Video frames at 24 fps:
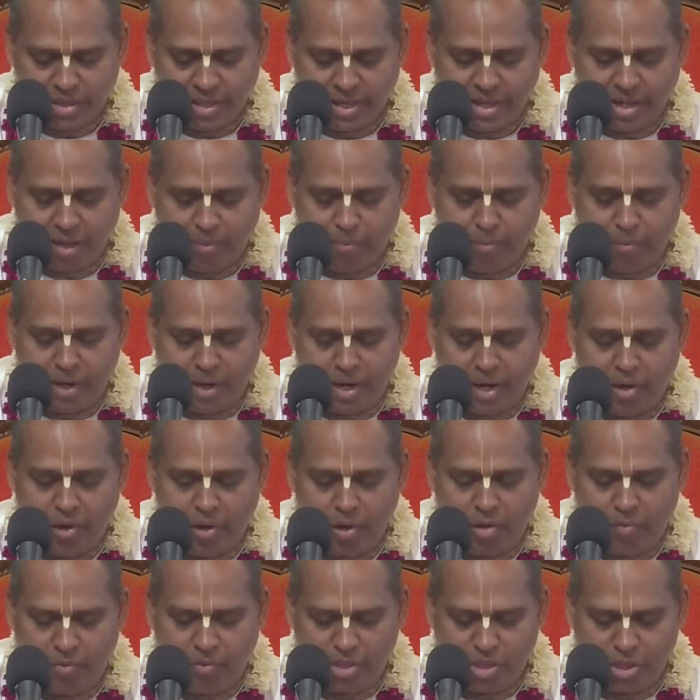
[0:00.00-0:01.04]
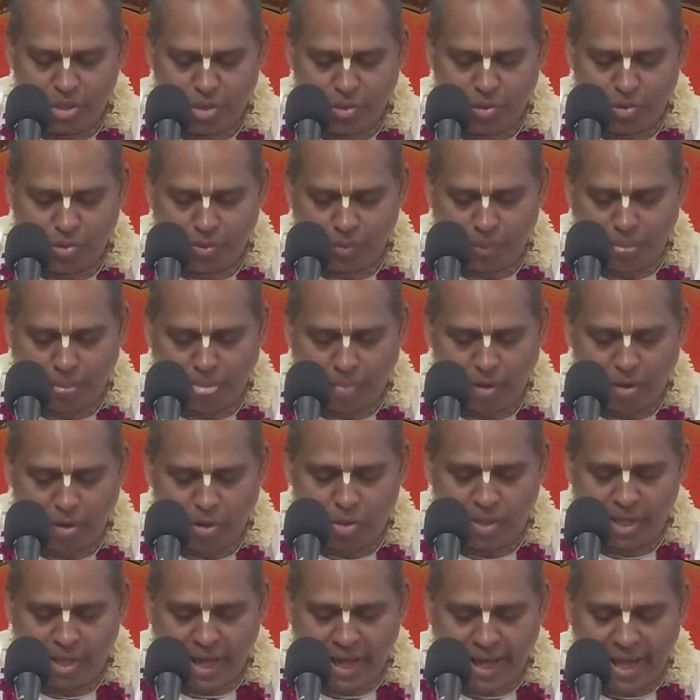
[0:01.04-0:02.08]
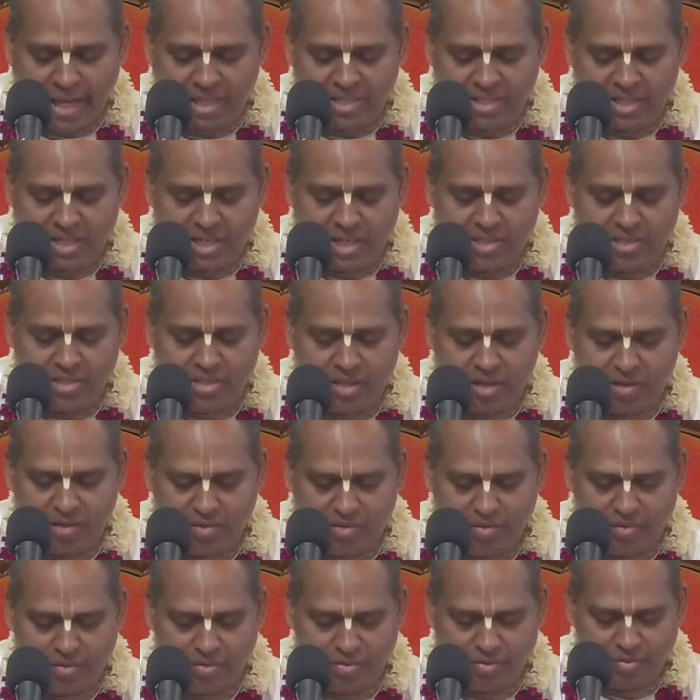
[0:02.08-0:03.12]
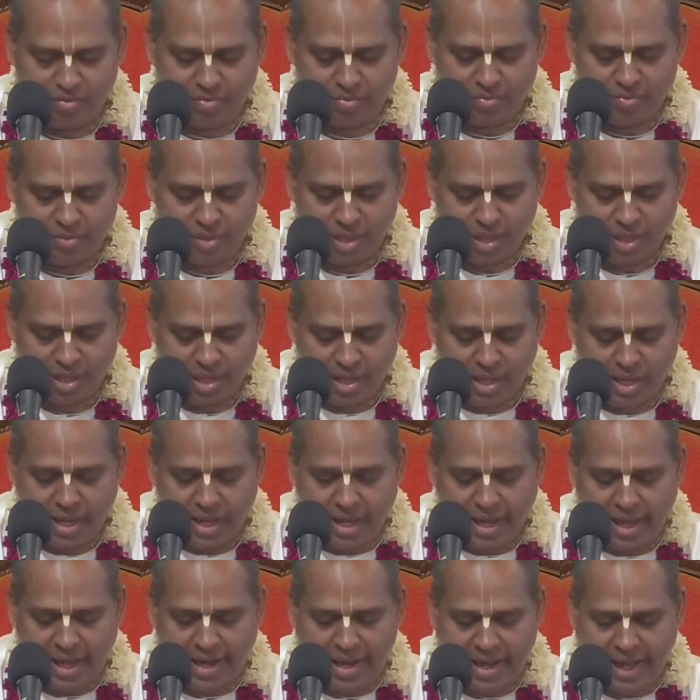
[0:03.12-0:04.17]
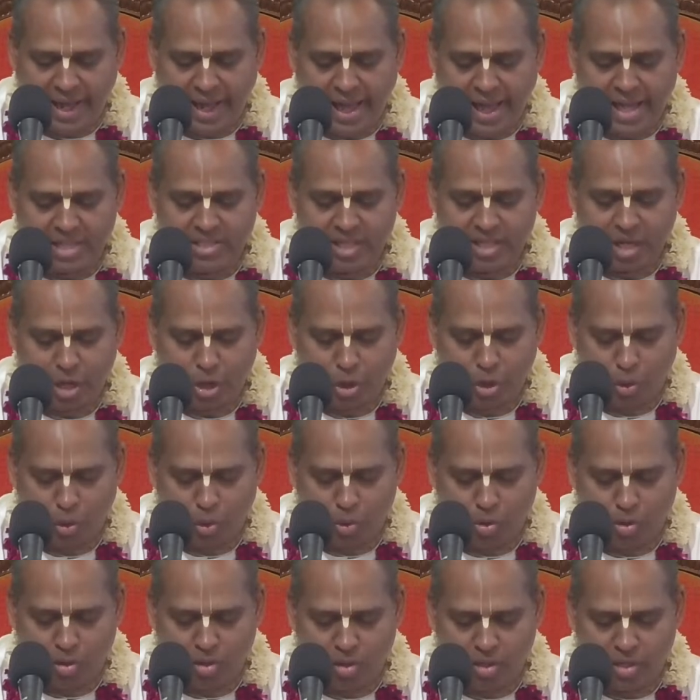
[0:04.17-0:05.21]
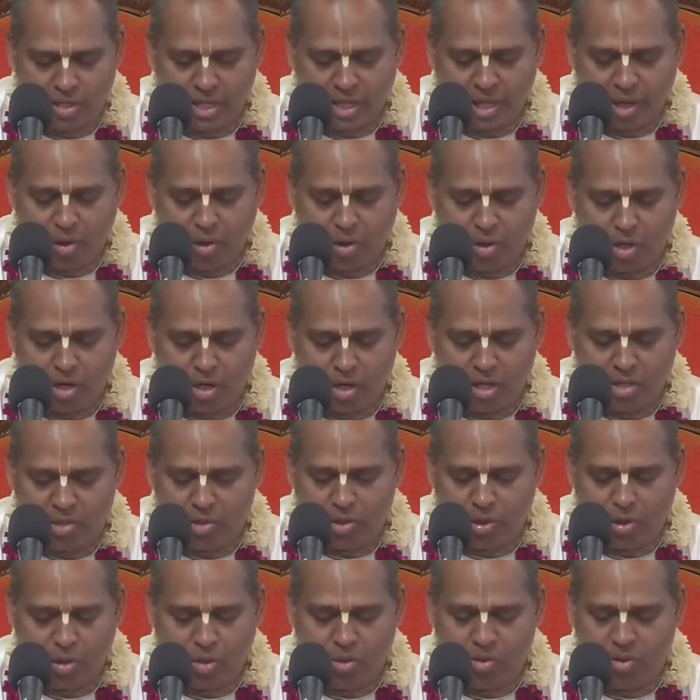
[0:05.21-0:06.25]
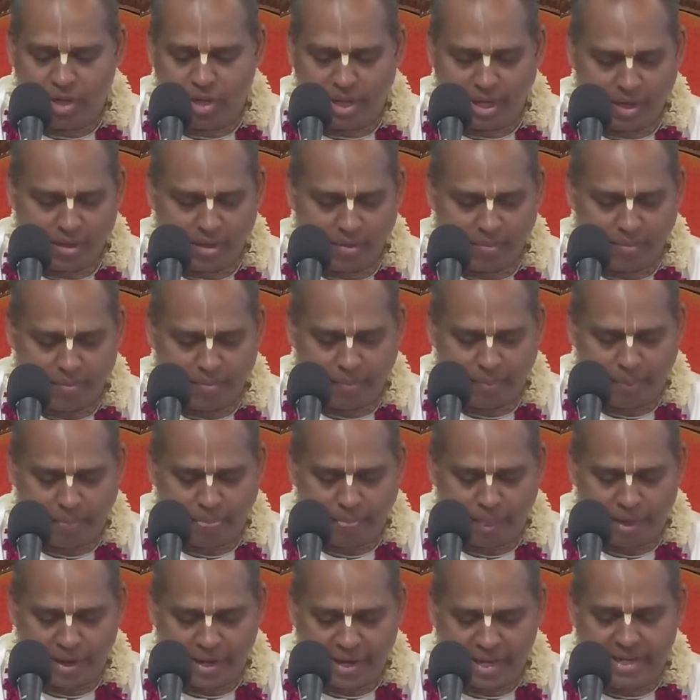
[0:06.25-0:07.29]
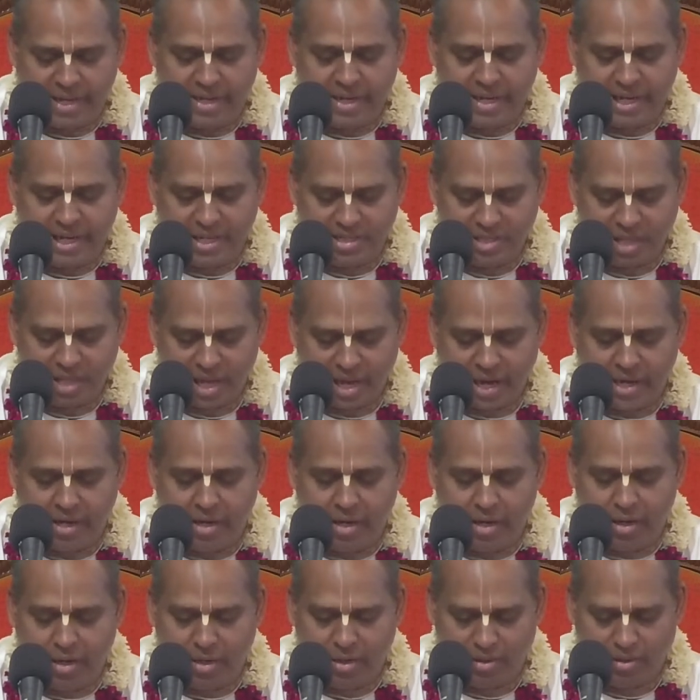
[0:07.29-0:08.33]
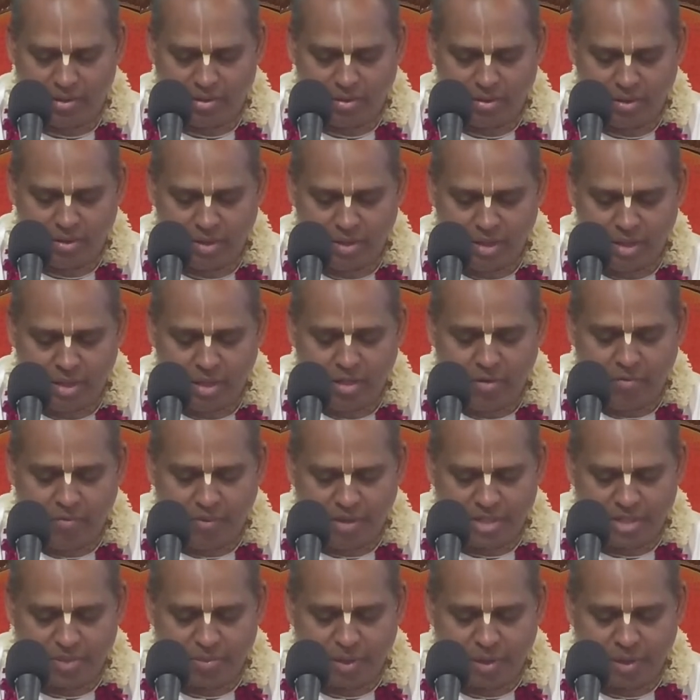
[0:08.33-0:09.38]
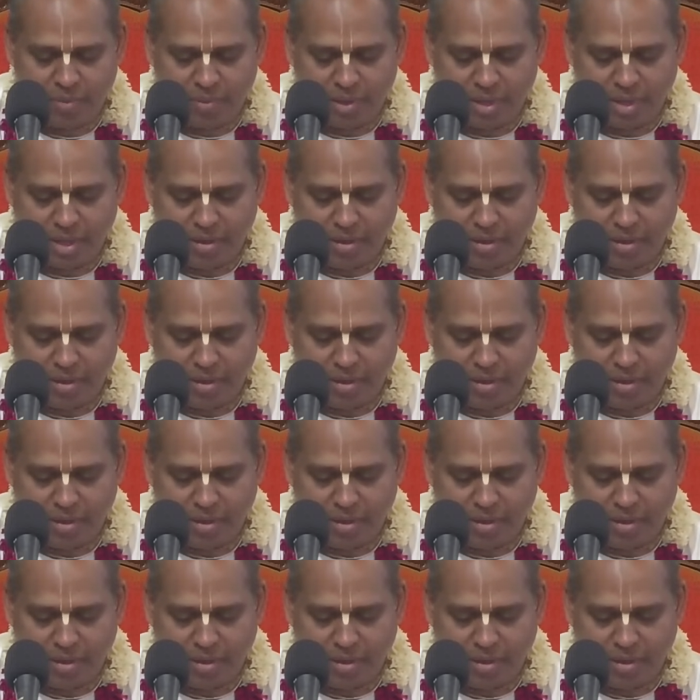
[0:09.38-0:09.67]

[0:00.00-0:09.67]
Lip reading: They compared Lord Vishnu to the axe itself. An axe alone cannot cut a thorn tree. It needs a handle, which may